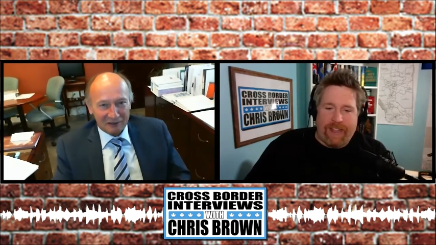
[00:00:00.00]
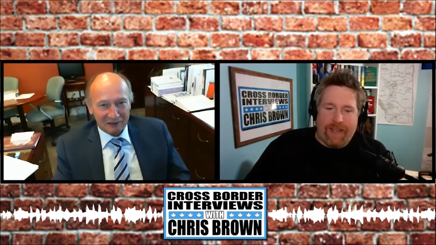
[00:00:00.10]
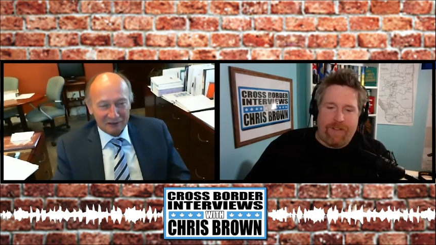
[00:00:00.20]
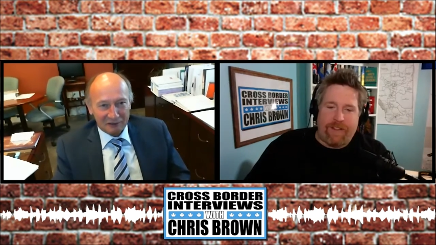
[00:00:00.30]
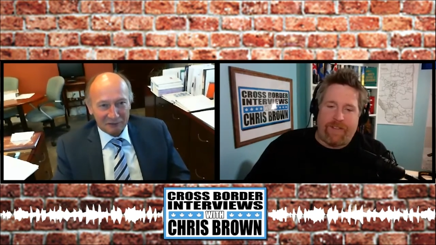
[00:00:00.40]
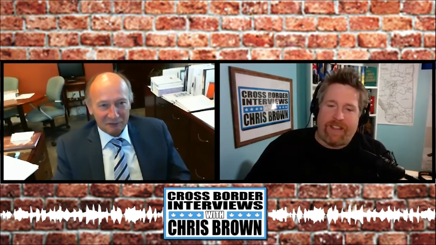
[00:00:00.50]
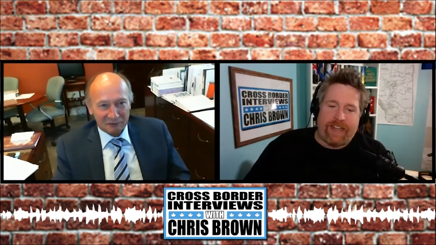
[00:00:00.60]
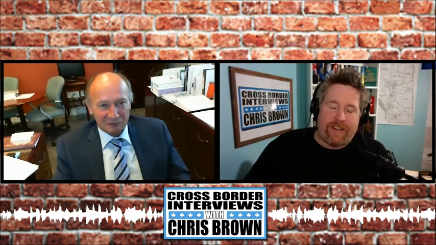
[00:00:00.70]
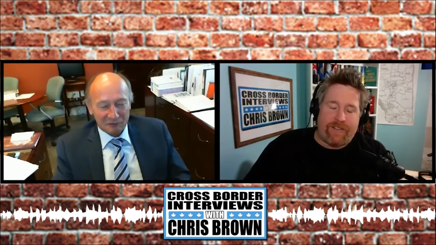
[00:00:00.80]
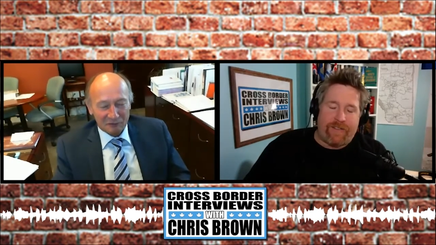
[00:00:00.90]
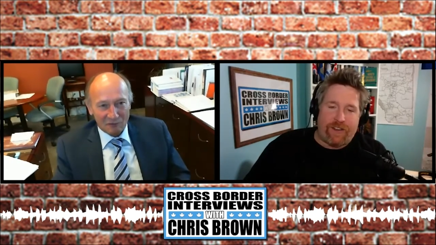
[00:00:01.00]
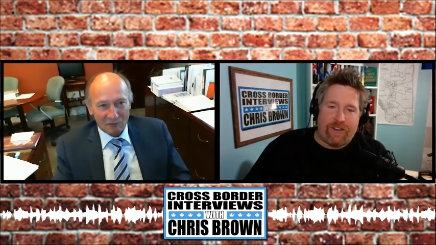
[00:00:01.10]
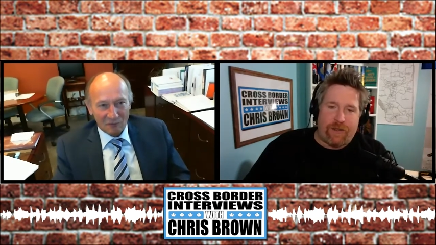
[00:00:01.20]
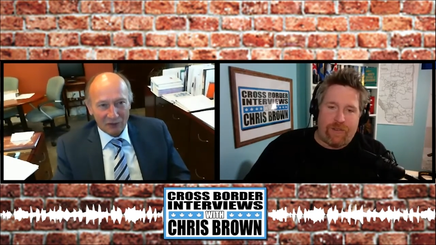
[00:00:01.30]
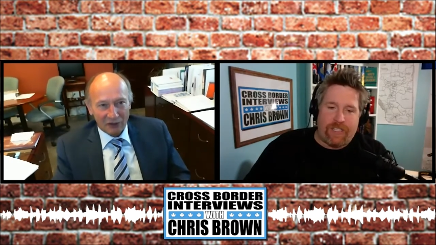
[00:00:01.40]
Speaker 1: level of elected official
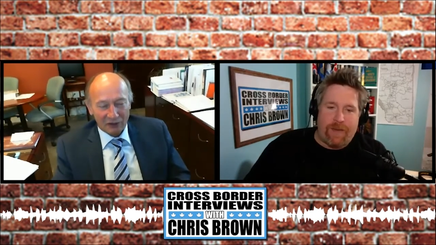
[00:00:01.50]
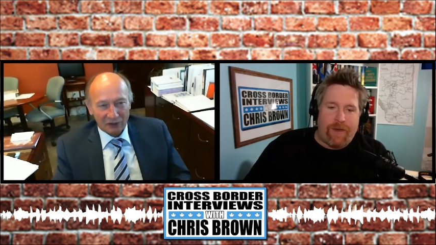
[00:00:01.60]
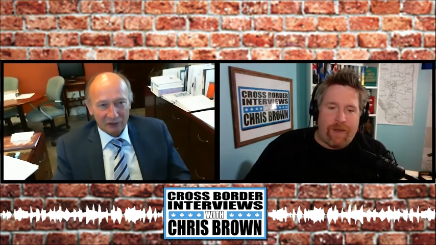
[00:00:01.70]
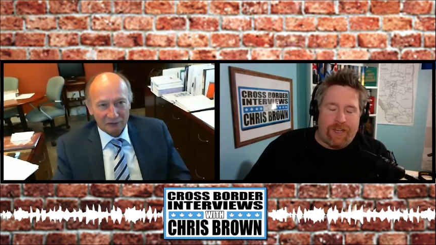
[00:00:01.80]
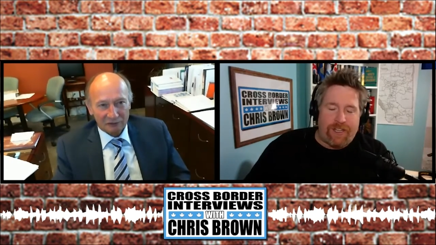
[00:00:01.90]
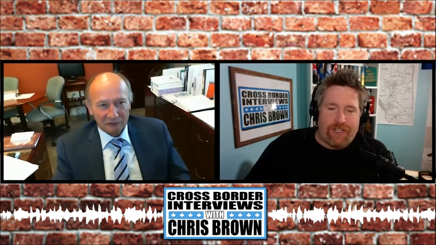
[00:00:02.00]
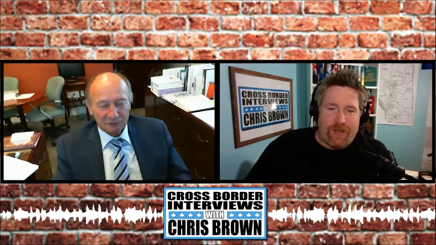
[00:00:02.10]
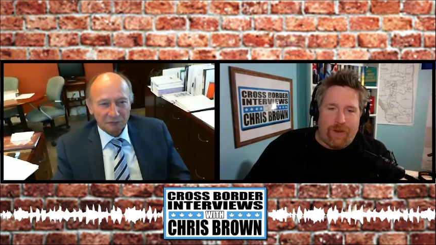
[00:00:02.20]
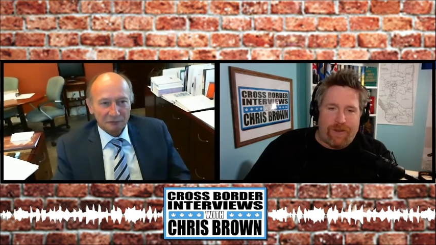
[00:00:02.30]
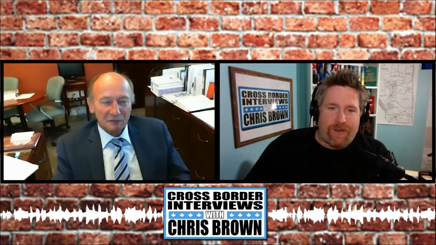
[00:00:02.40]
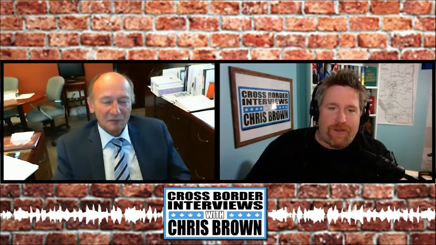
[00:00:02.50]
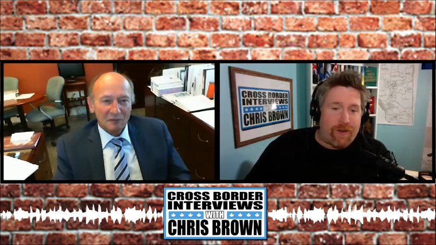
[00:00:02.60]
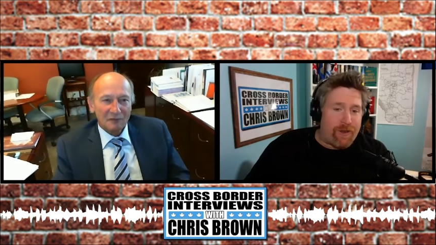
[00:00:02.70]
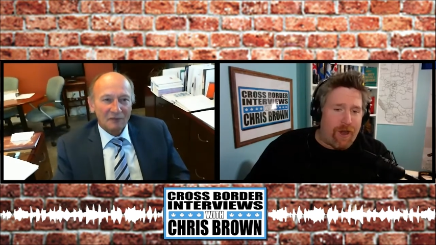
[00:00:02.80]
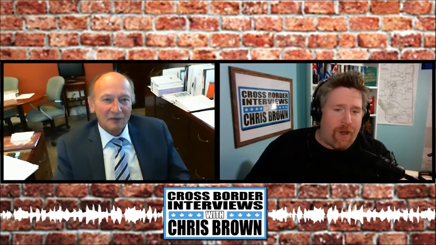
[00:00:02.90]
who's come on my show, so you're
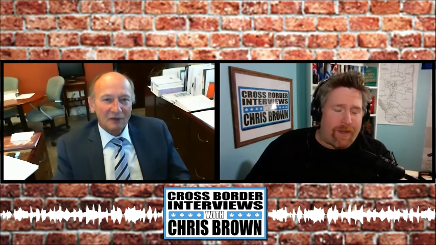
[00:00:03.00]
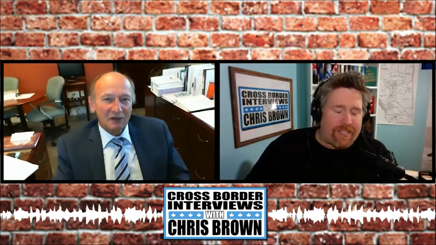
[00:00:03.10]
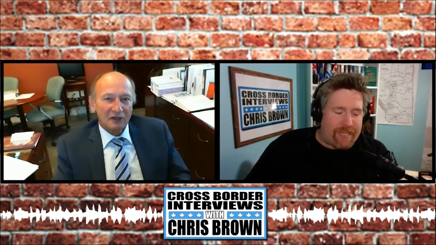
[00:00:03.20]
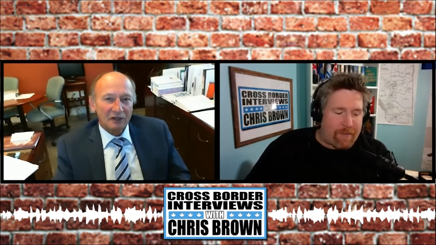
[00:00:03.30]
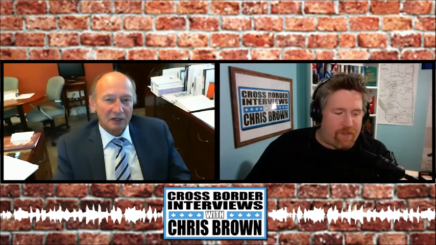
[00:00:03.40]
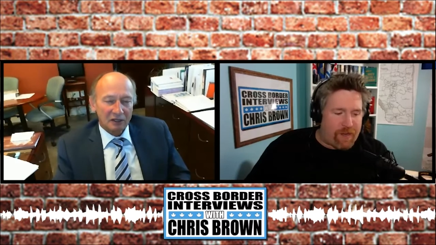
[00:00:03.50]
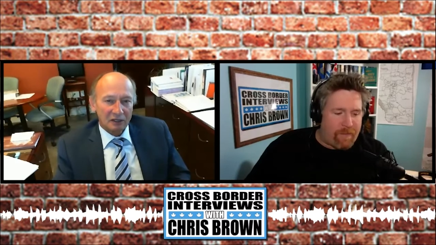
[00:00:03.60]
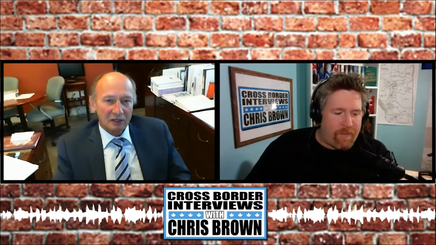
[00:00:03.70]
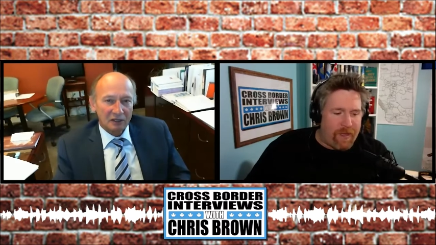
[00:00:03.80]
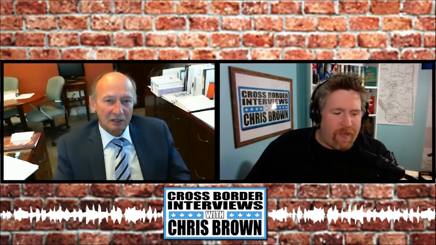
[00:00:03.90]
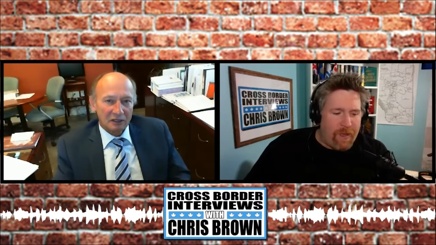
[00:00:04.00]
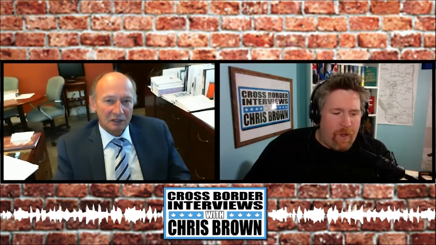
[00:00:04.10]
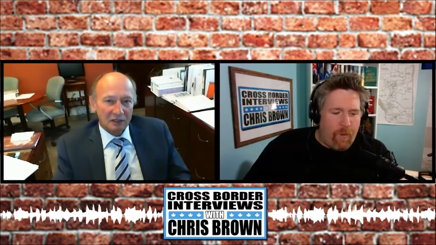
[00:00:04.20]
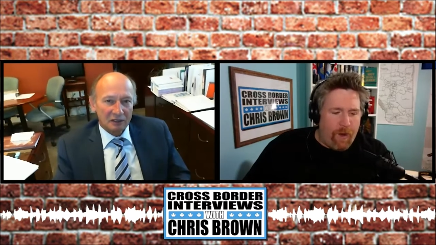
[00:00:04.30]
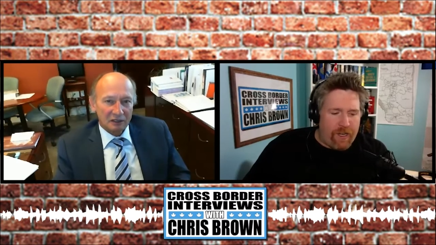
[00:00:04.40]
no exception.
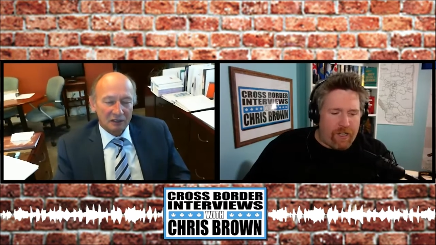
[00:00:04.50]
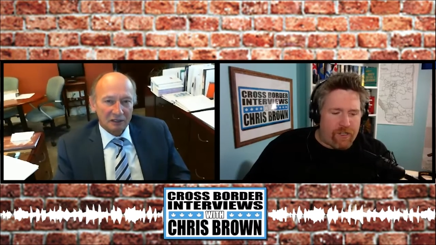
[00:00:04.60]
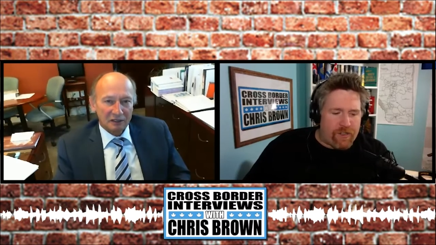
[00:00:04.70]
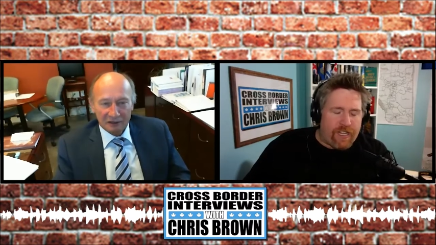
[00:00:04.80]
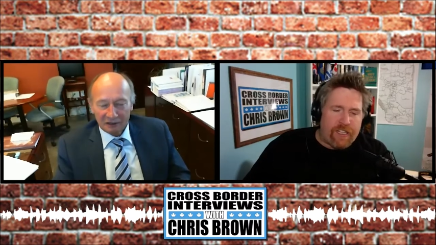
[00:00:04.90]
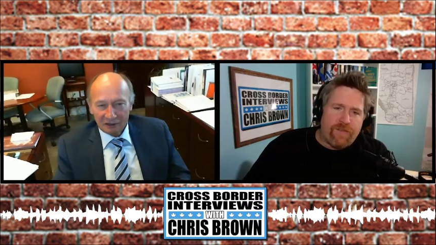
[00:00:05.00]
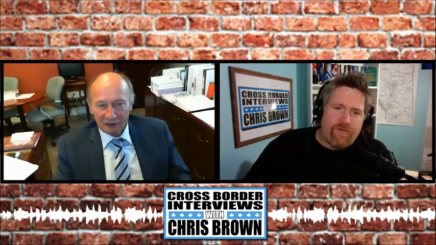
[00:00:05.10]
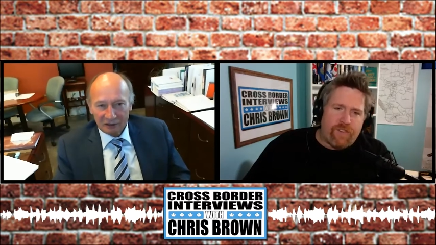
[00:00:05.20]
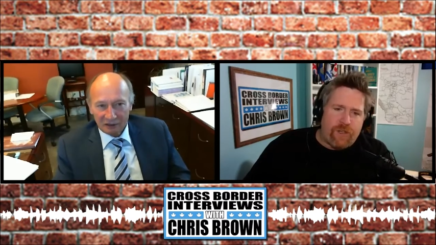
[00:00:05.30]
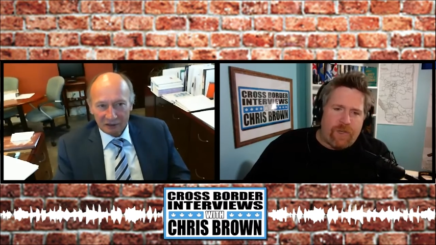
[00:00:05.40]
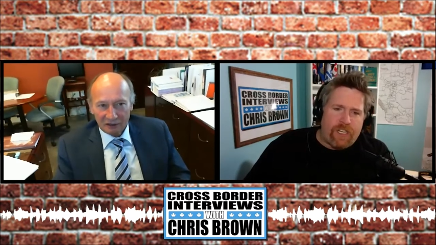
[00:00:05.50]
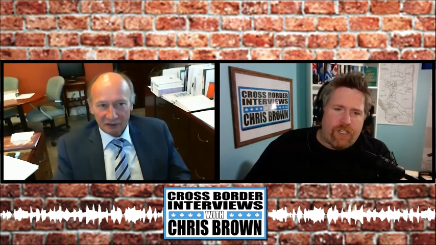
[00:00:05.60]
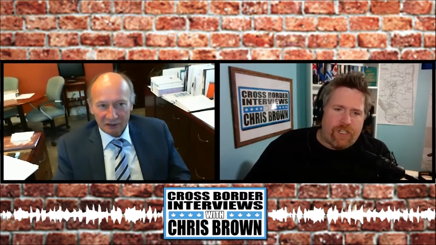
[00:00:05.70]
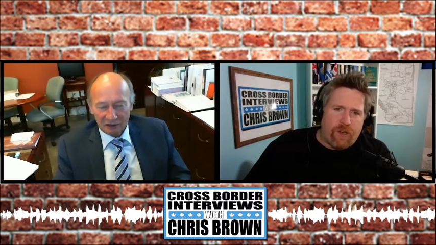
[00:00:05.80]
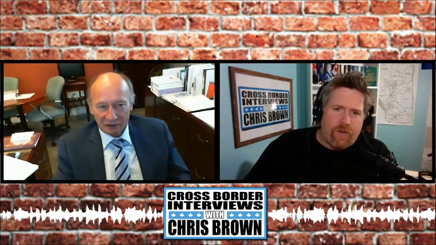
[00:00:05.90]
Where did your sense of duty to
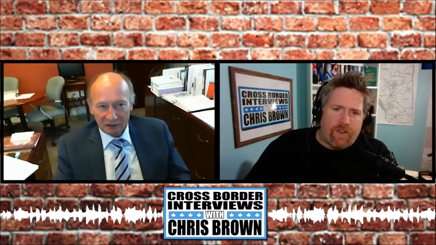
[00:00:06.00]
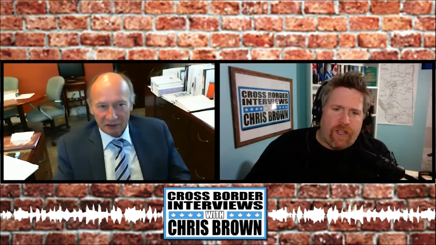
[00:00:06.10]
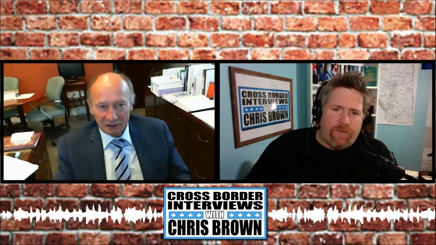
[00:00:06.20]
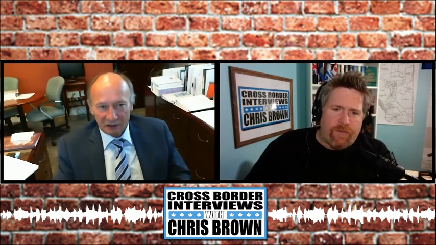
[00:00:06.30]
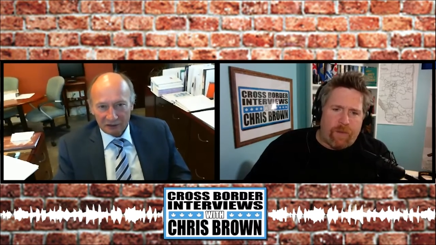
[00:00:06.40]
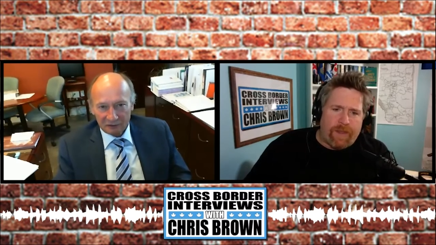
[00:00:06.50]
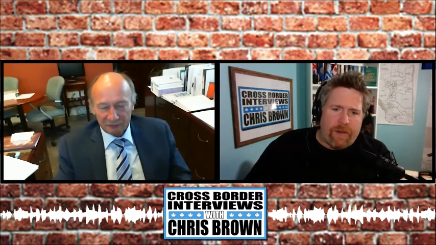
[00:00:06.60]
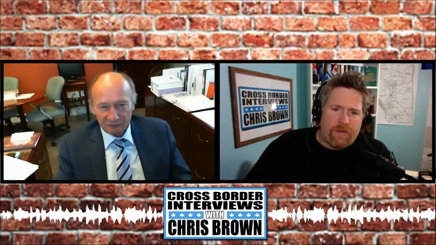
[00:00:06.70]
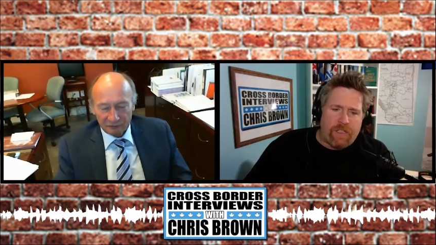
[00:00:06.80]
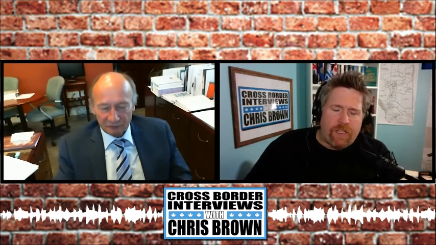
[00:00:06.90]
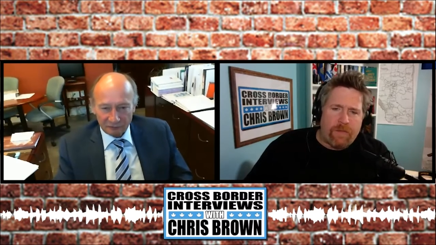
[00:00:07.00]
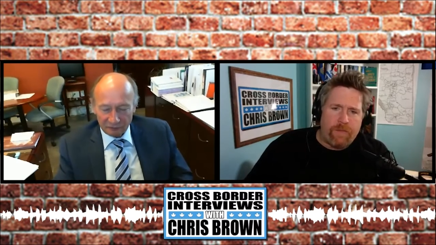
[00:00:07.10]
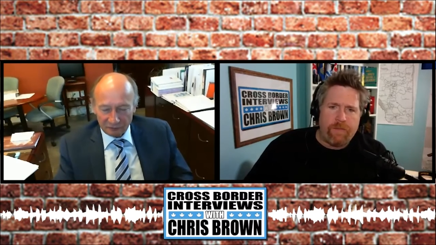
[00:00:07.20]
serve come from, Councillor?